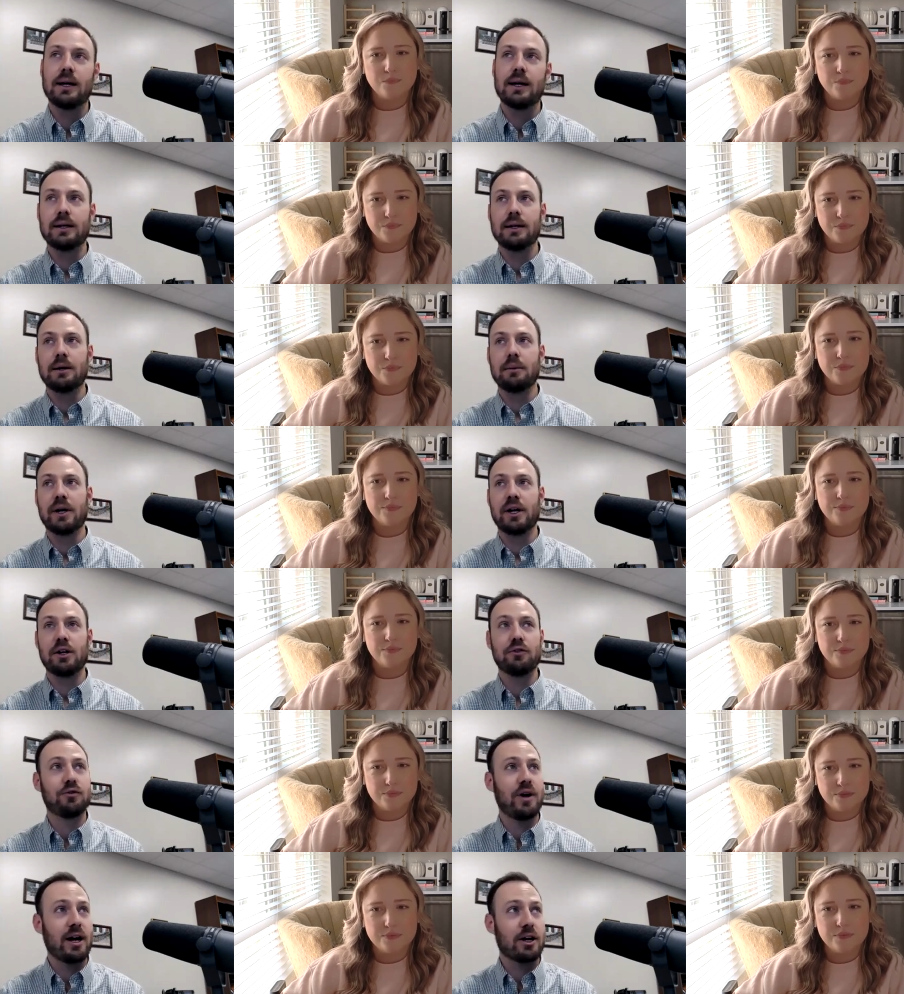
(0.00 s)

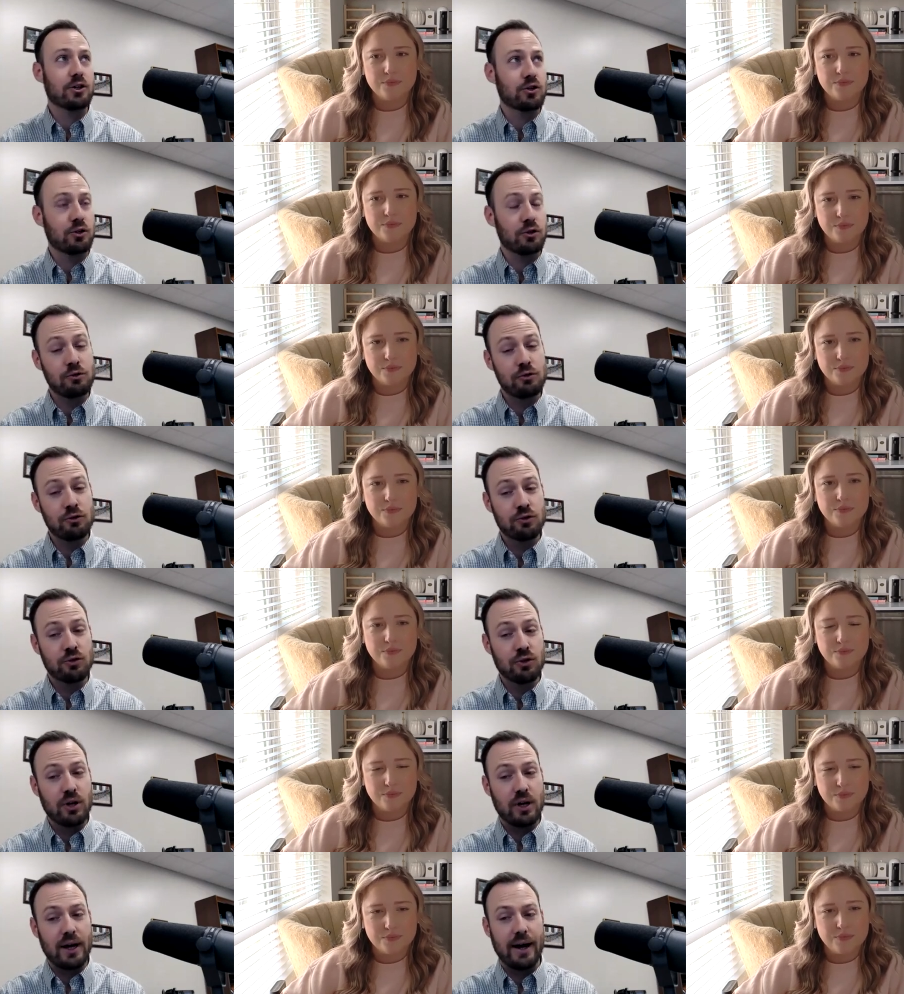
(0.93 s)
Speaker 1: Manufacturers
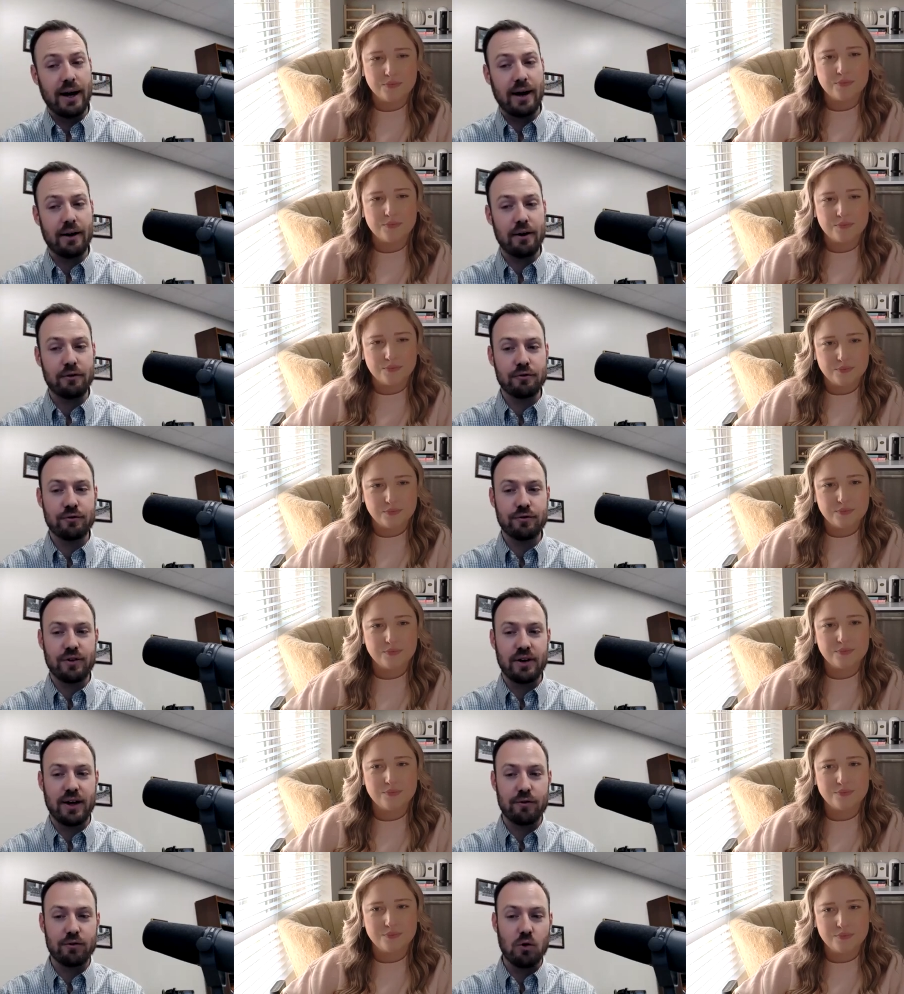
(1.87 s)
have
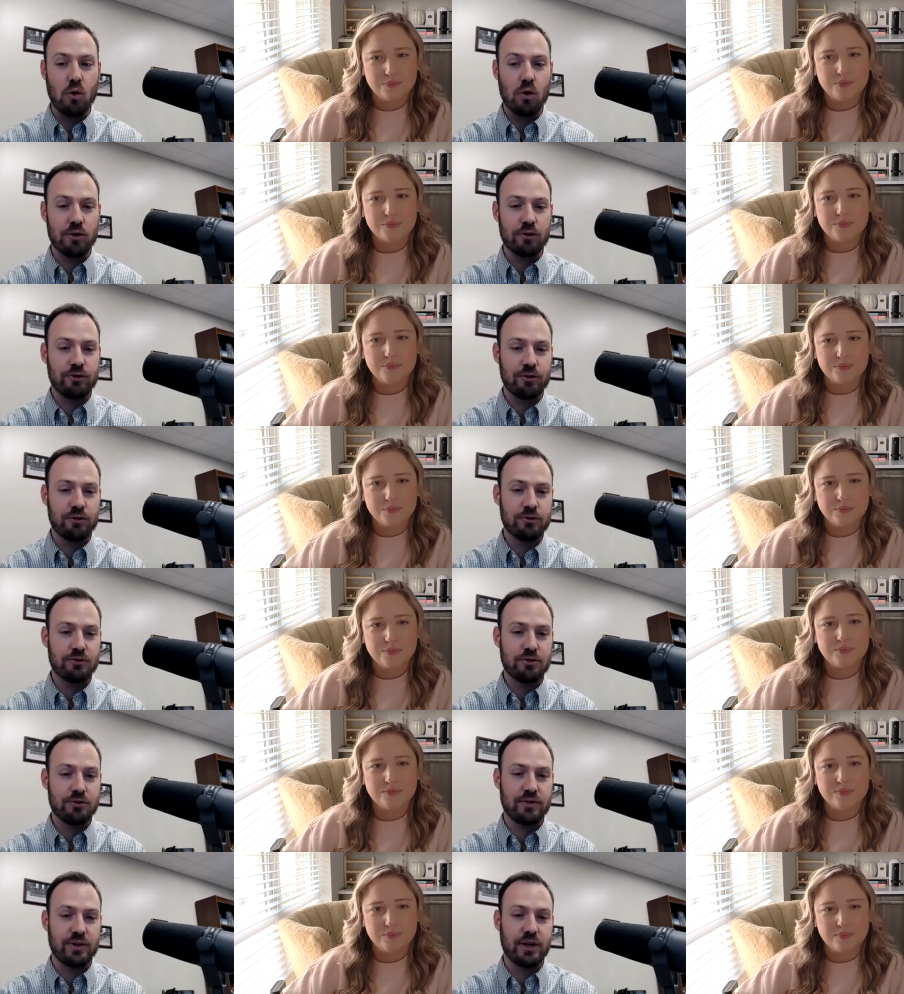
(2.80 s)

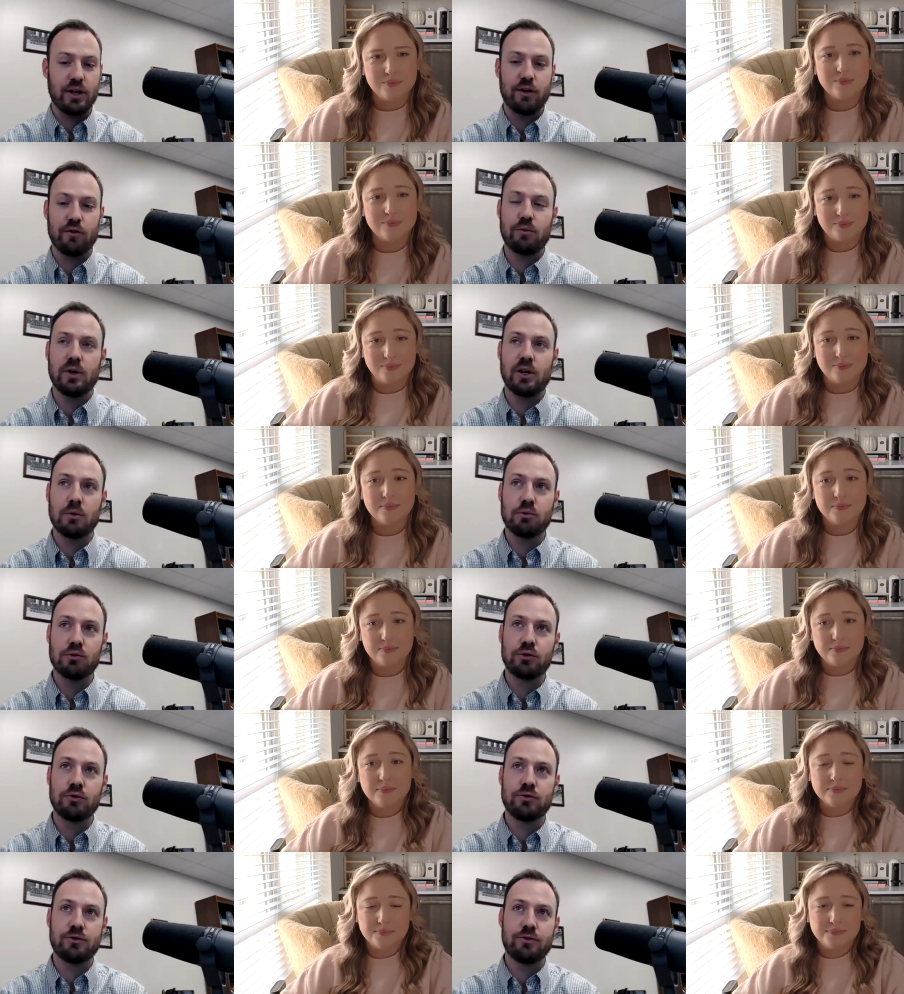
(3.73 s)
courses that have been
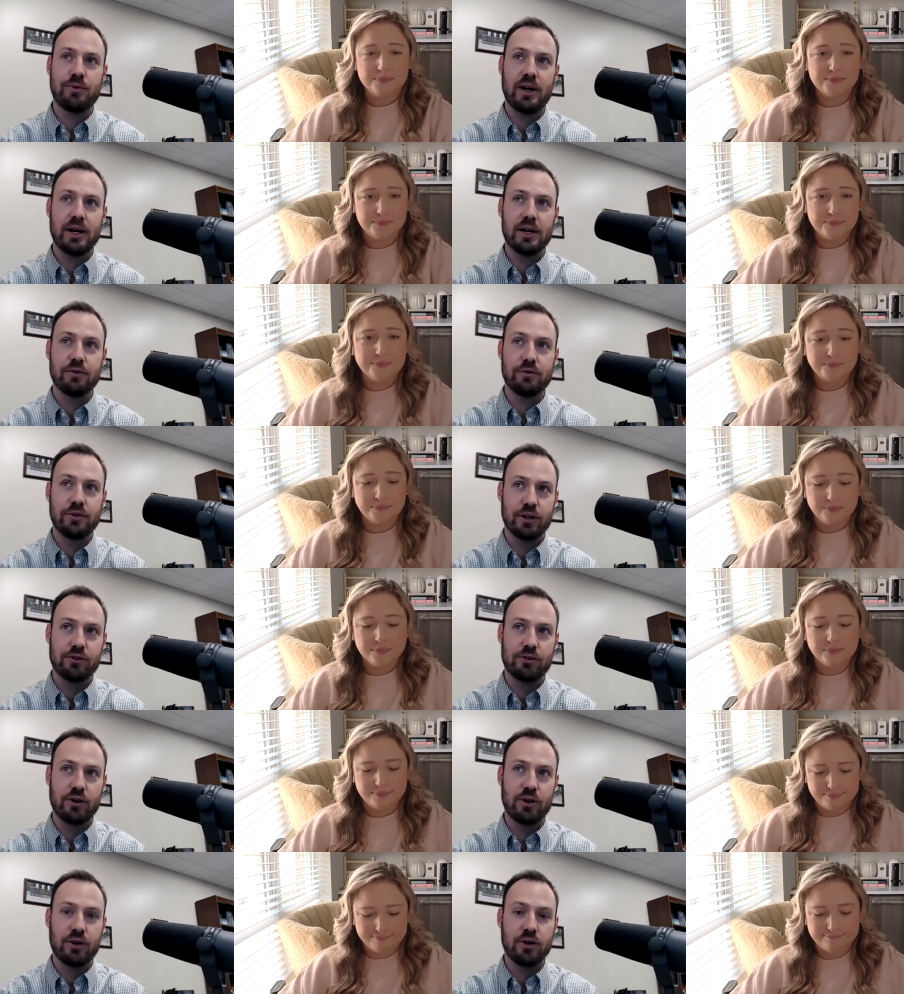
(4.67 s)
approved via
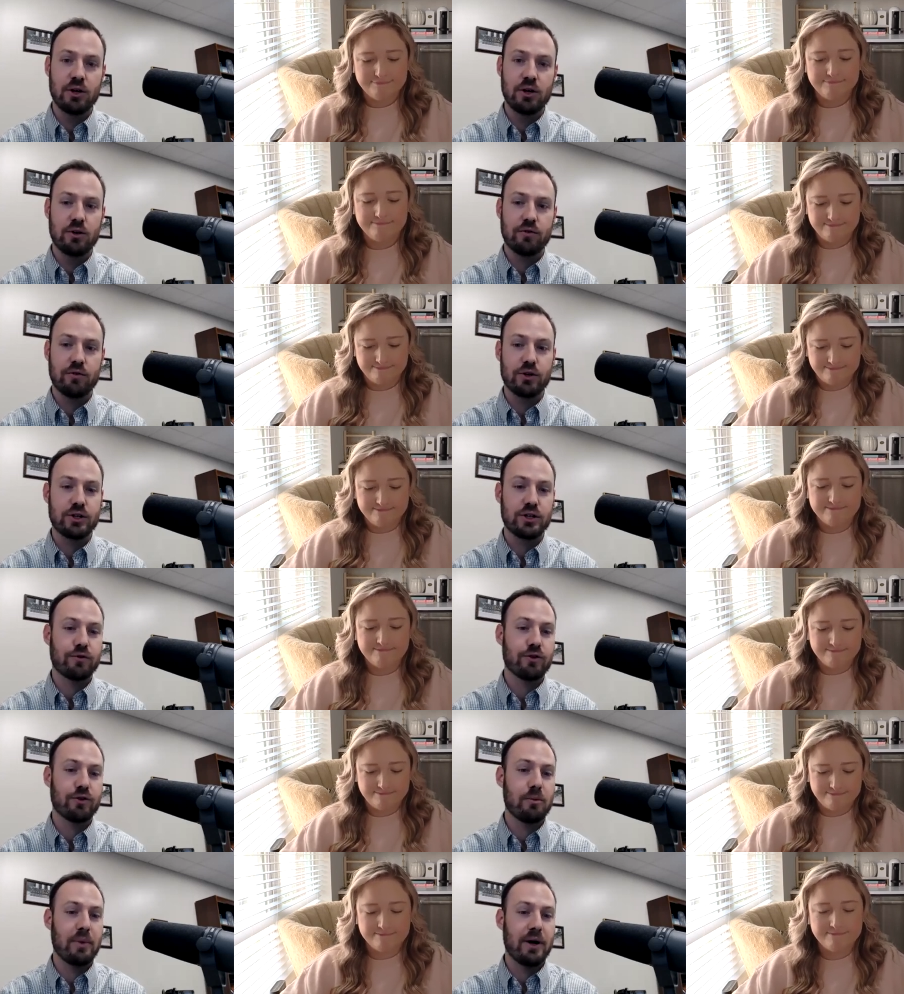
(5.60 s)
AVIXA for
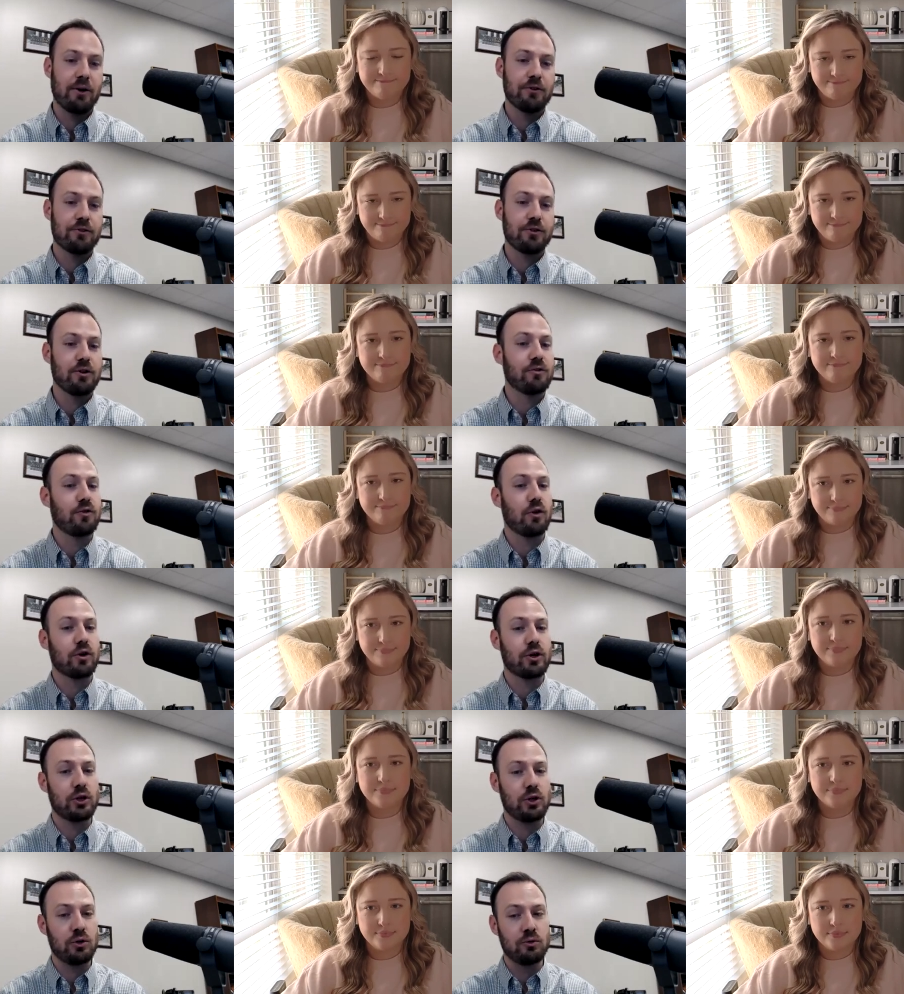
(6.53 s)
different amounts of
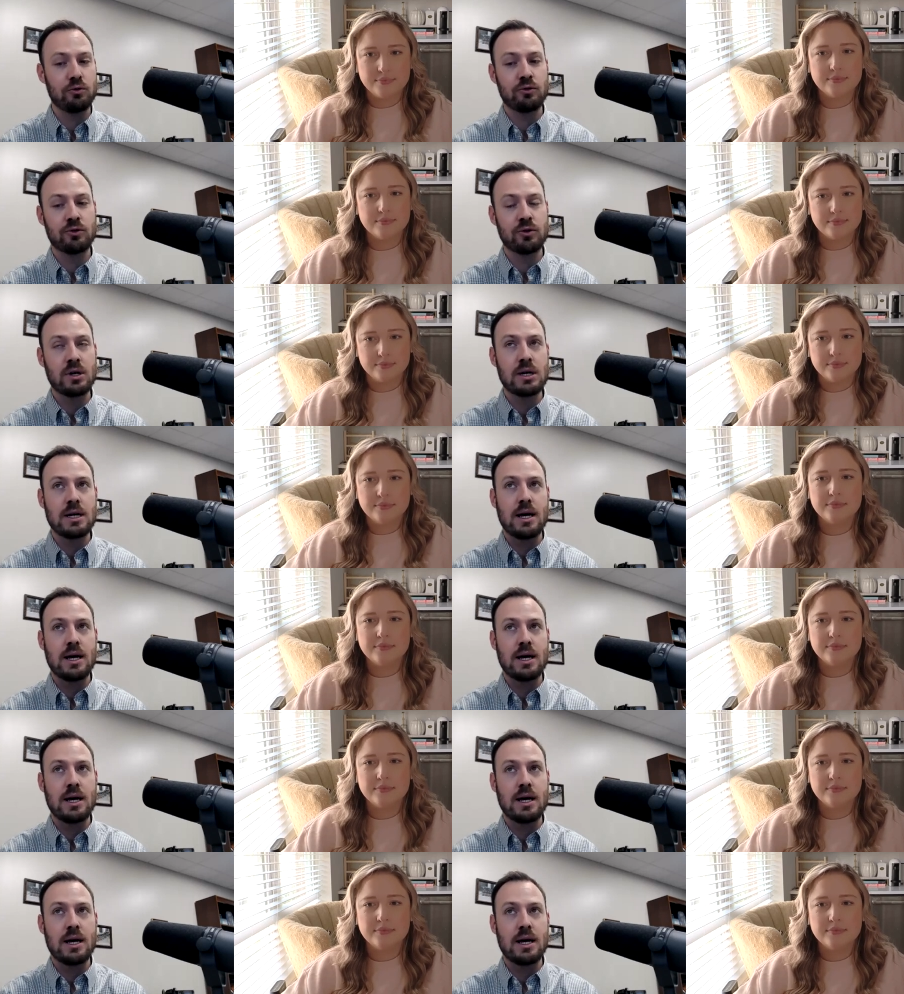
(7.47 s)
RUs.